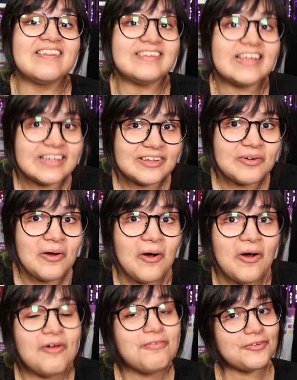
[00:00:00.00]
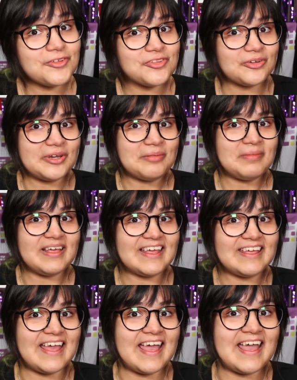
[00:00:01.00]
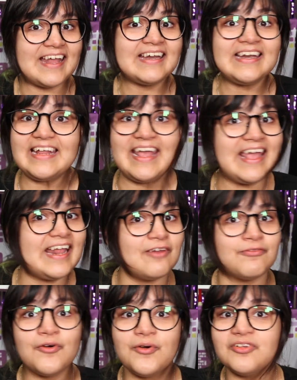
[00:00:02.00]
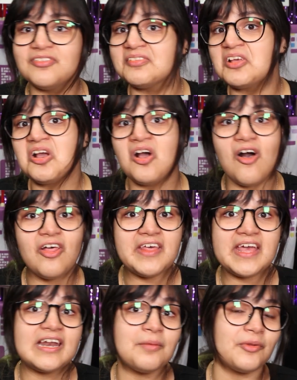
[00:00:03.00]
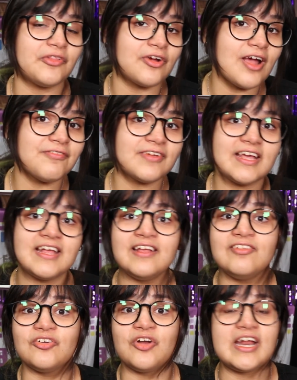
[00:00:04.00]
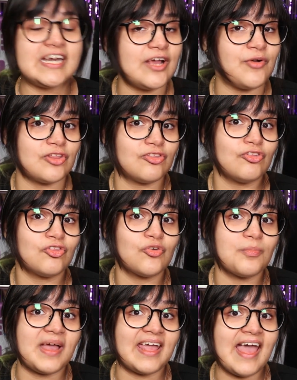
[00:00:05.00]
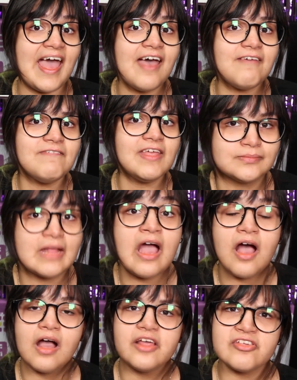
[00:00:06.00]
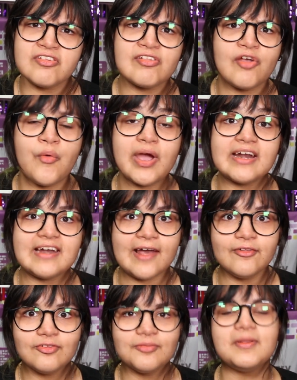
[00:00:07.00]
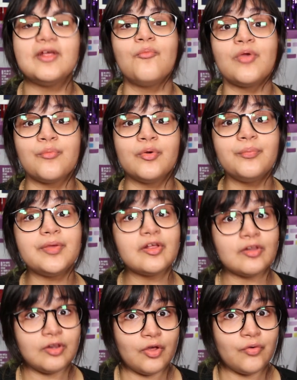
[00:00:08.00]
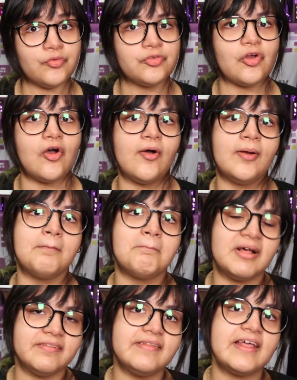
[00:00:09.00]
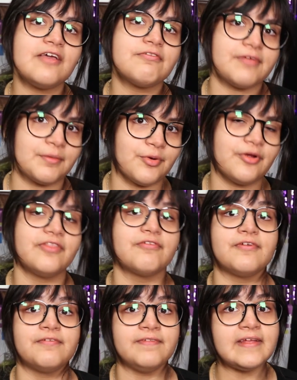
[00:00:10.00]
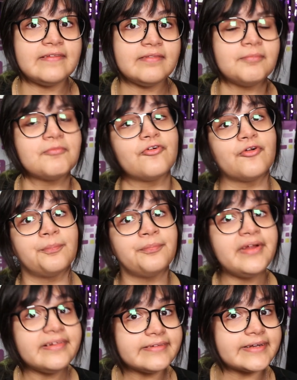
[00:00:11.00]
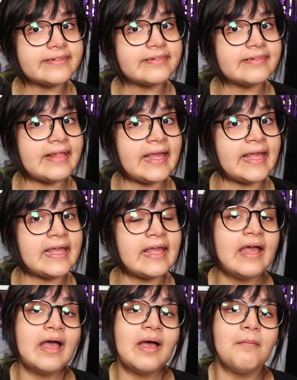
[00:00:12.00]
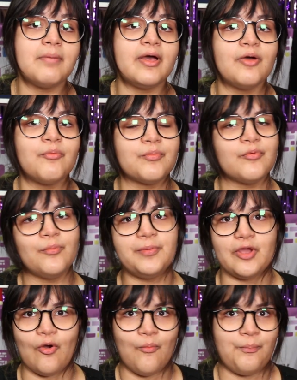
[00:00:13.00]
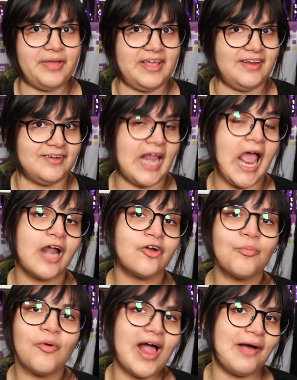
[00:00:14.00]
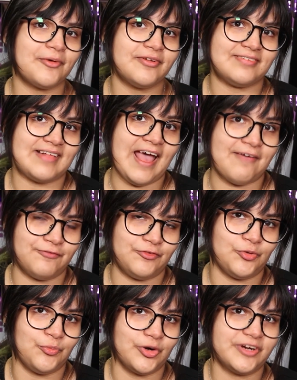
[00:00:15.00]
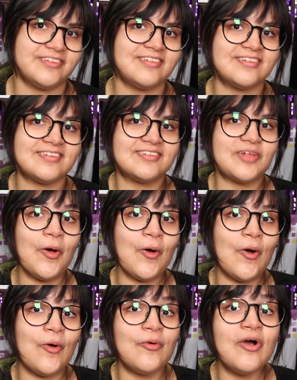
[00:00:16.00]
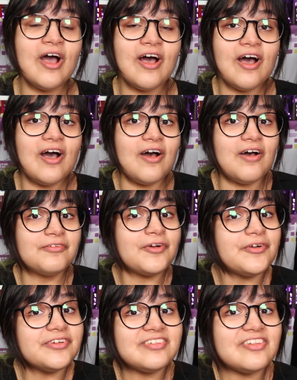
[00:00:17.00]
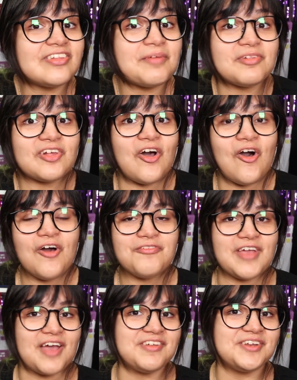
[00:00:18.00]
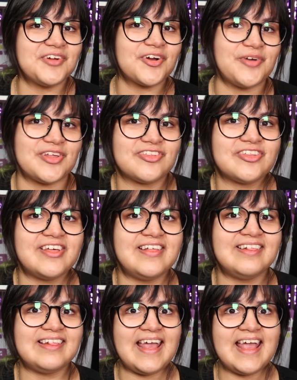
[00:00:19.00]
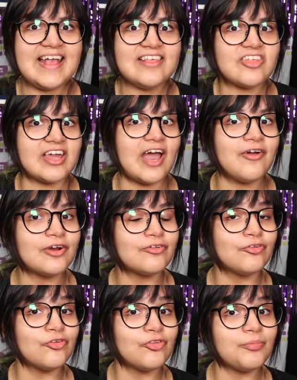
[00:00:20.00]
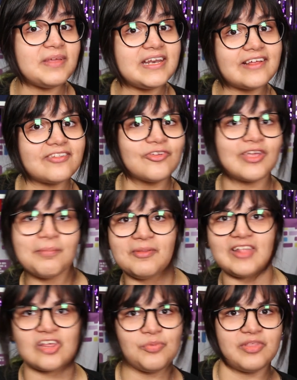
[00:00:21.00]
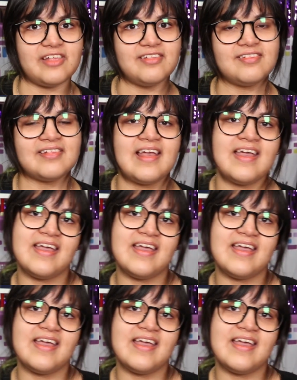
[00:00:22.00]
Thank you all for joining me again. And of course, call in about the craft kits or any questions you might have. Just as a quick announcement, we will be closed on Monday, February the 15th for President's Day, but we will be open normal hours afterwards. So of course, just give us a call if you have any other questions, and check out our social media to keep in touch with us.